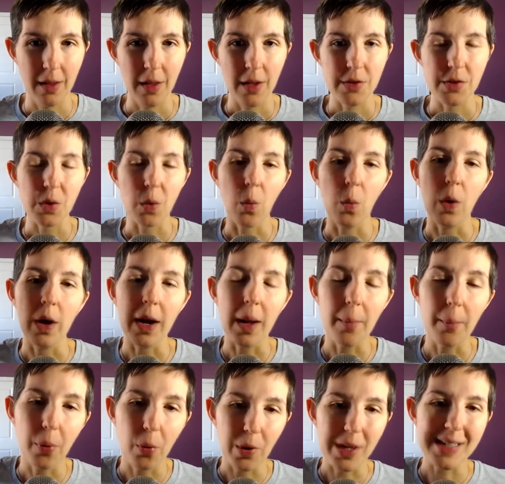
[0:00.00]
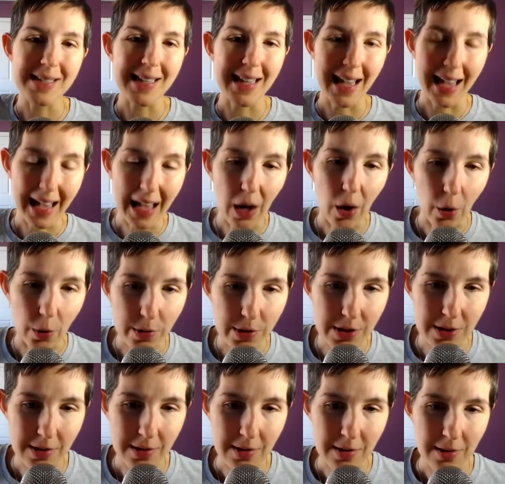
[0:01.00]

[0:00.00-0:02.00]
So what I'm pointing out